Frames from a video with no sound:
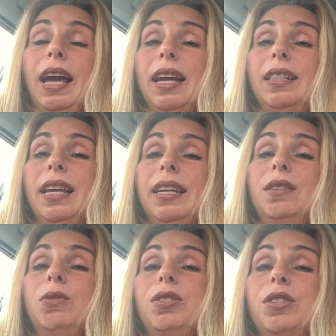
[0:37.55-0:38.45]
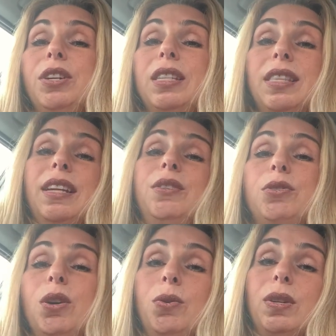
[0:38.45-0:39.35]
and they do suggest that you
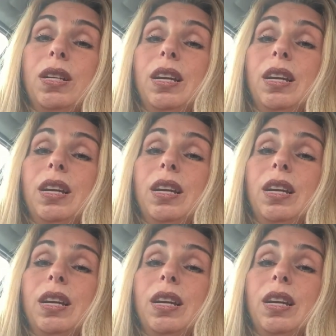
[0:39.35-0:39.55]
don't